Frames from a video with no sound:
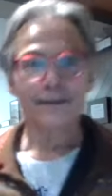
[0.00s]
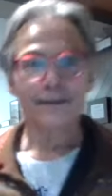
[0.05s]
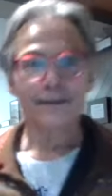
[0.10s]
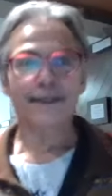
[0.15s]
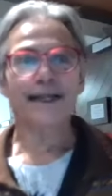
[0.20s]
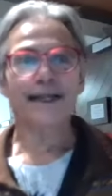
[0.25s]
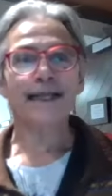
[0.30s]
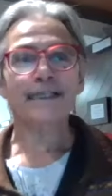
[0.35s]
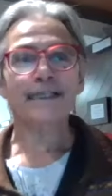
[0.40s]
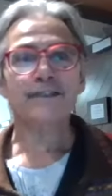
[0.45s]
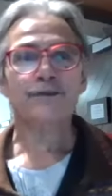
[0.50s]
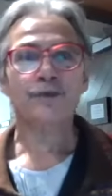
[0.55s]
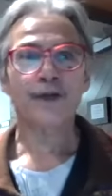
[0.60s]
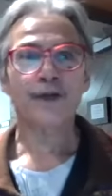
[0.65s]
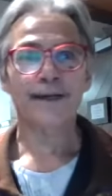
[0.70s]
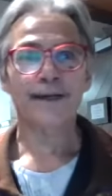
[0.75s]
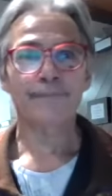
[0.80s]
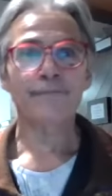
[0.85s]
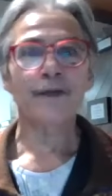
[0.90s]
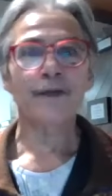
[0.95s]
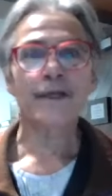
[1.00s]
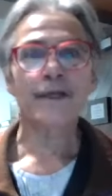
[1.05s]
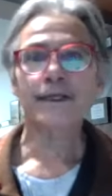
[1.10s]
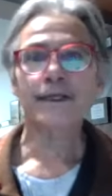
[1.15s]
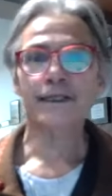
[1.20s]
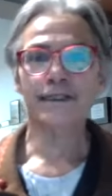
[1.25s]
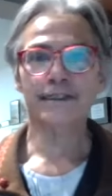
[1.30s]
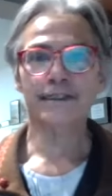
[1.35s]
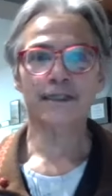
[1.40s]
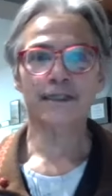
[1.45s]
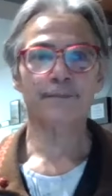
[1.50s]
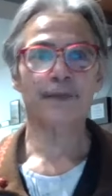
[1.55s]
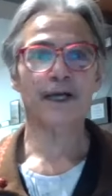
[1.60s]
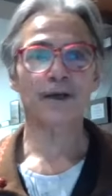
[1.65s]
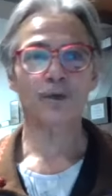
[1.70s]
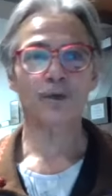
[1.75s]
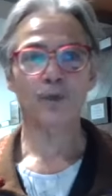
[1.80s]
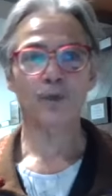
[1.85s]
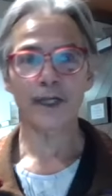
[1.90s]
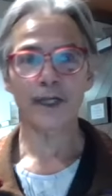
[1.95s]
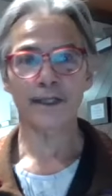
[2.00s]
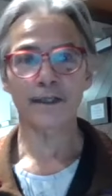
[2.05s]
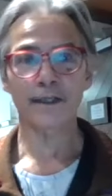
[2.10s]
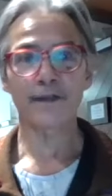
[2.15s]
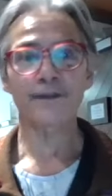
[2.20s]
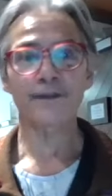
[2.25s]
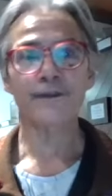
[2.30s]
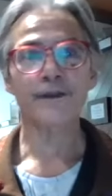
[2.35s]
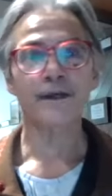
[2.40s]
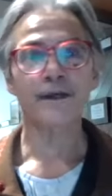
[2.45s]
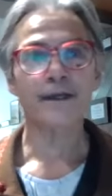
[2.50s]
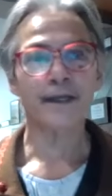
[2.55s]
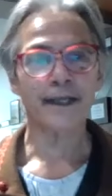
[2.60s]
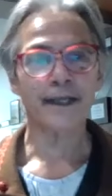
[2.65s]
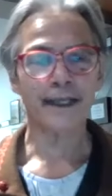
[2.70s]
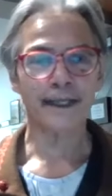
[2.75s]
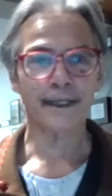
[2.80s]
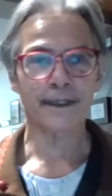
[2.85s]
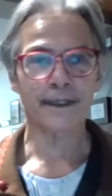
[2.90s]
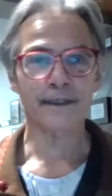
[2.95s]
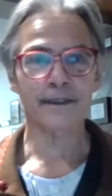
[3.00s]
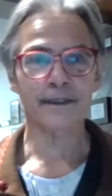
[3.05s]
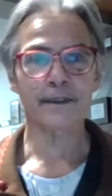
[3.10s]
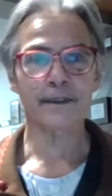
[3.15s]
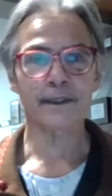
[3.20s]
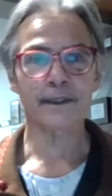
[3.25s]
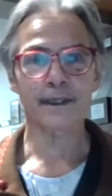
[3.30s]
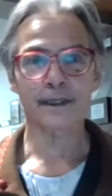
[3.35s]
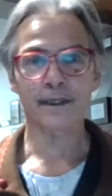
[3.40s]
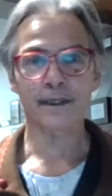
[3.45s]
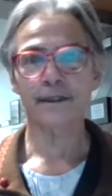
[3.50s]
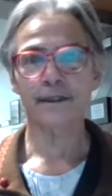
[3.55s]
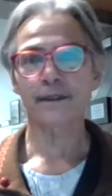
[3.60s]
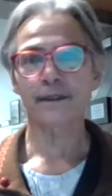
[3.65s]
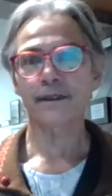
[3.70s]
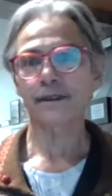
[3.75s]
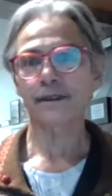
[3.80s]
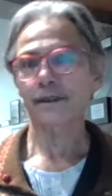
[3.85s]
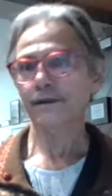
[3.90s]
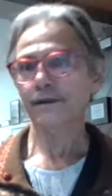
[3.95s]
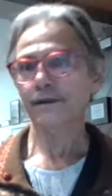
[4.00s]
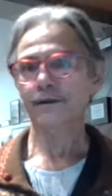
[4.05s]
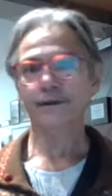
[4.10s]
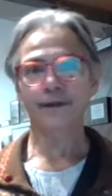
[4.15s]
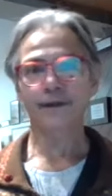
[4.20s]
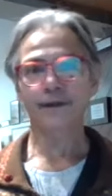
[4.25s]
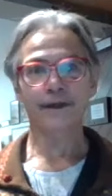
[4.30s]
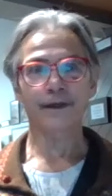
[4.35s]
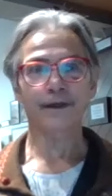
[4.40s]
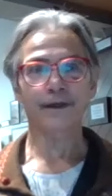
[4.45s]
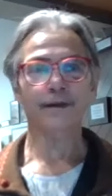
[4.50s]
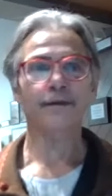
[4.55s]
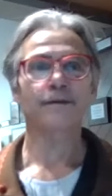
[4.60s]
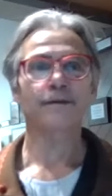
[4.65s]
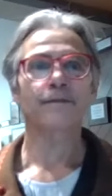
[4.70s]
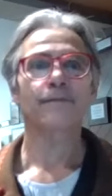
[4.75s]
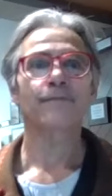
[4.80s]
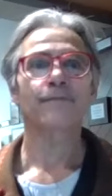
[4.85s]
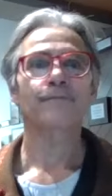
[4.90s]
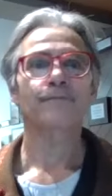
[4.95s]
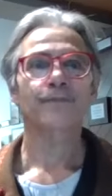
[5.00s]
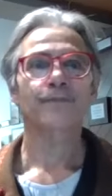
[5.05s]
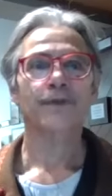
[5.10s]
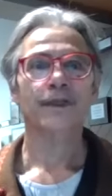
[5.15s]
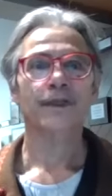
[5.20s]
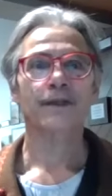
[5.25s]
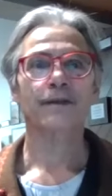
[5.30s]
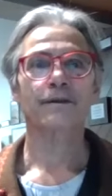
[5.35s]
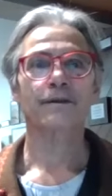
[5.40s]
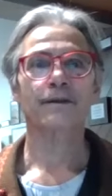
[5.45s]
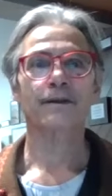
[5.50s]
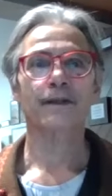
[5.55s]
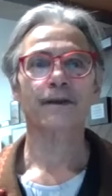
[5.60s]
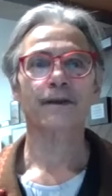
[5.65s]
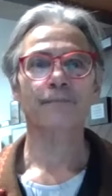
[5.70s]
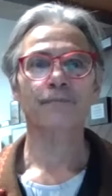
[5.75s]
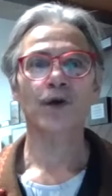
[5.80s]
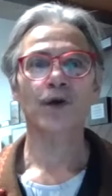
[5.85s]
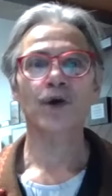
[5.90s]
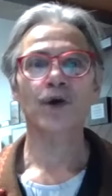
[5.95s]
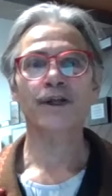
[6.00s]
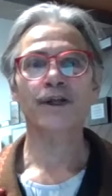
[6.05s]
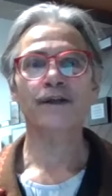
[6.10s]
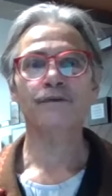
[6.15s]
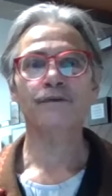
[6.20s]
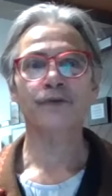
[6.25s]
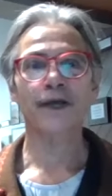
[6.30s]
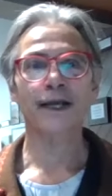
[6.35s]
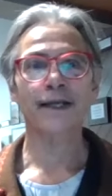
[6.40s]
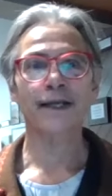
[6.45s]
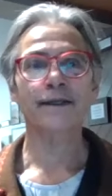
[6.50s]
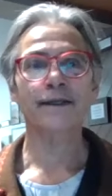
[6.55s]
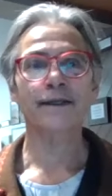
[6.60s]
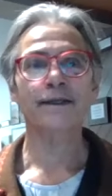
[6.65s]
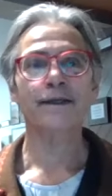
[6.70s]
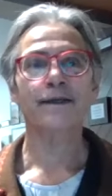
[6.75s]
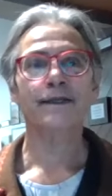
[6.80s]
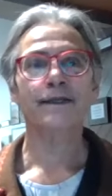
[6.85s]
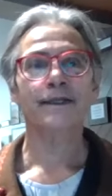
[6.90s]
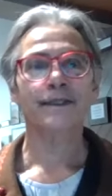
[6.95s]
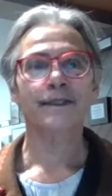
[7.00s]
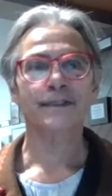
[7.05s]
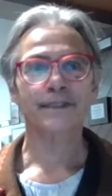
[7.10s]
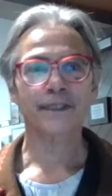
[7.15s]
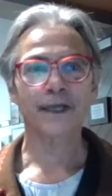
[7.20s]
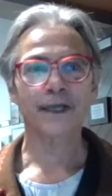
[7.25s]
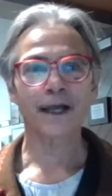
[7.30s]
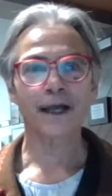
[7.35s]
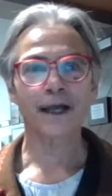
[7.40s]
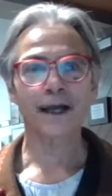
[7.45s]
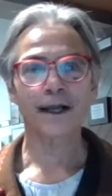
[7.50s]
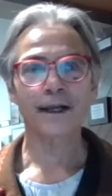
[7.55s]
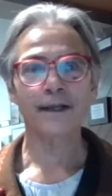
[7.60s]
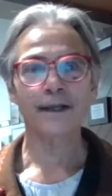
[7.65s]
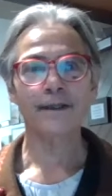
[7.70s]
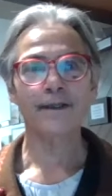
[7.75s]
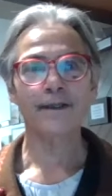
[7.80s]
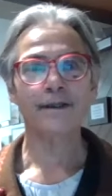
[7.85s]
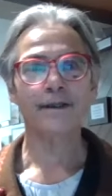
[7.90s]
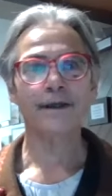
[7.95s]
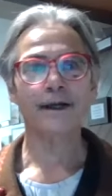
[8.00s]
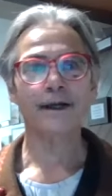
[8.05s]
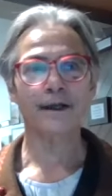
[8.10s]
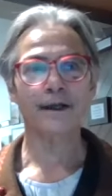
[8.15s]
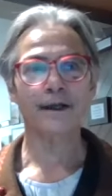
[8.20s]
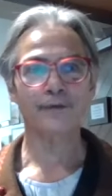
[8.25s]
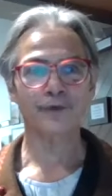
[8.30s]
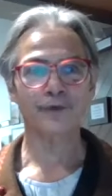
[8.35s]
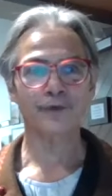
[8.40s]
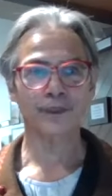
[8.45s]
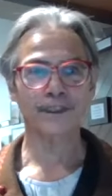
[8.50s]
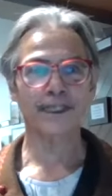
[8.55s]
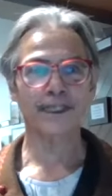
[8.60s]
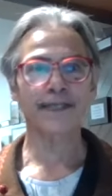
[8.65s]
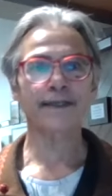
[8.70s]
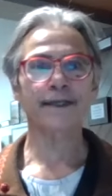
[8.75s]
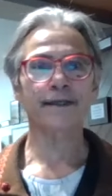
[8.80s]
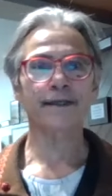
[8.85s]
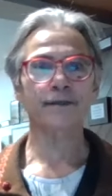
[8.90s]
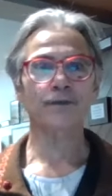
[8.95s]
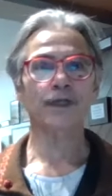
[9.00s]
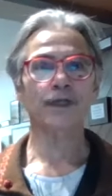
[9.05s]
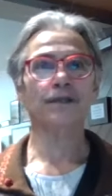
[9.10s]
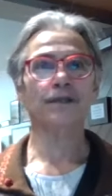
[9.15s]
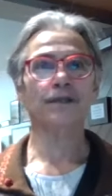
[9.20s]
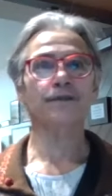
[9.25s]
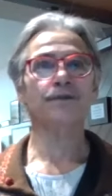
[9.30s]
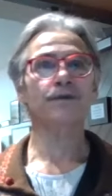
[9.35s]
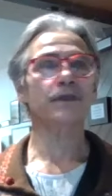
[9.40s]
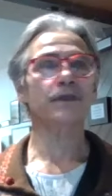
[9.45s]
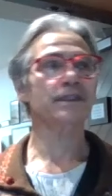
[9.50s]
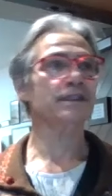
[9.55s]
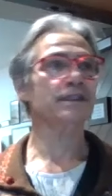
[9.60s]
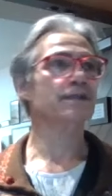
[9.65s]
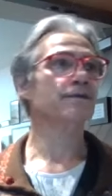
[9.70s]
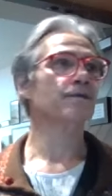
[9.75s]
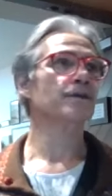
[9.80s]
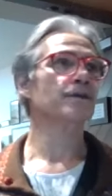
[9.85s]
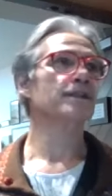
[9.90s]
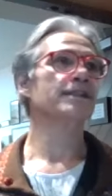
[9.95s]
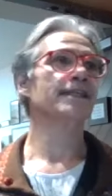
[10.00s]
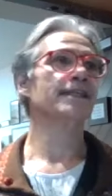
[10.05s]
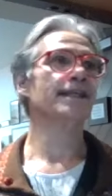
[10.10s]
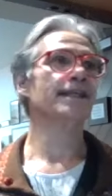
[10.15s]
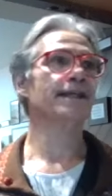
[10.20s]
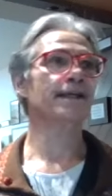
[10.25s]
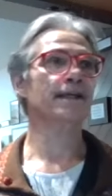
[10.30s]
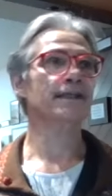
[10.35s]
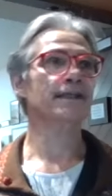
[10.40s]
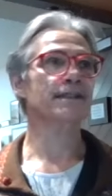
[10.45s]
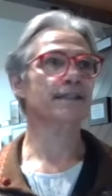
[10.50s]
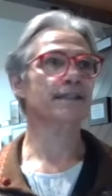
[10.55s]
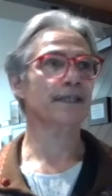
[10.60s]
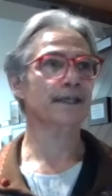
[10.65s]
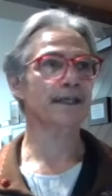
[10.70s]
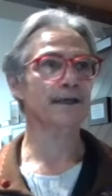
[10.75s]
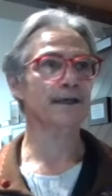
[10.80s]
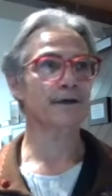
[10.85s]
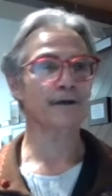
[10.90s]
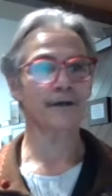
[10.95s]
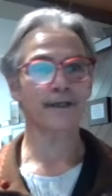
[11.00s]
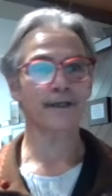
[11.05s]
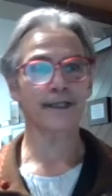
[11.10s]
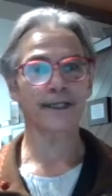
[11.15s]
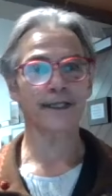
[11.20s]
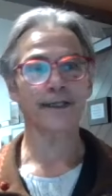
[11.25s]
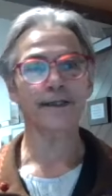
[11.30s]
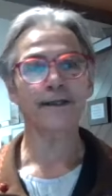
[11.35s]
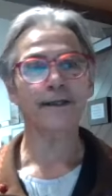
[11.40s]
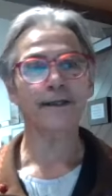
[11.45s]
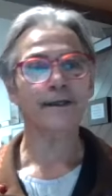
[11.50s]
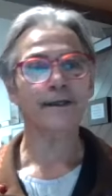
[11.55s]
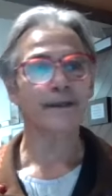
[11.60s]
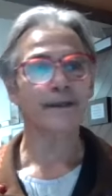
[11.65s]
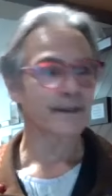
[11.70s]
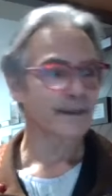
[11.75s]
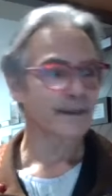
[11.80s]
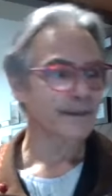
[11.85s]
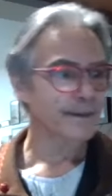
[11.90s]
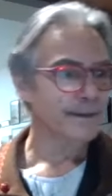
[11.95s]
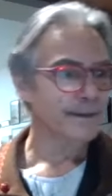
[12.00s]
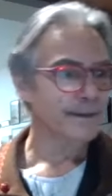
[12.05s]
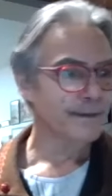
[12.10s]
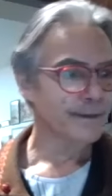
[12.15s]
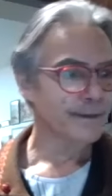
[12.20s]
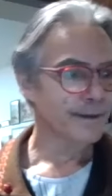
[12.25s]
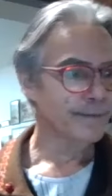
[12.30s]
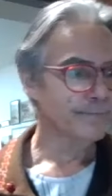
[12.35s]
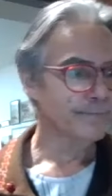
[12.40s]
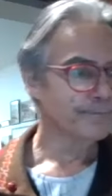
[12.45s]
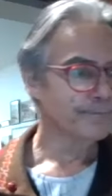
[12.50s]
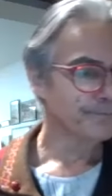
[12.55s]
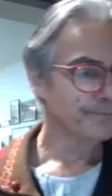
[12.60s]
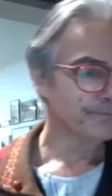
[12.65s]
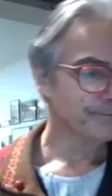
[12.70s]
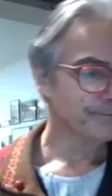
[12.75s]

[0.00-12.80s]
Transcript: The next frame is about wealth and uh, the, the motive I saw uh, for seeking wealth was seeking security. Um,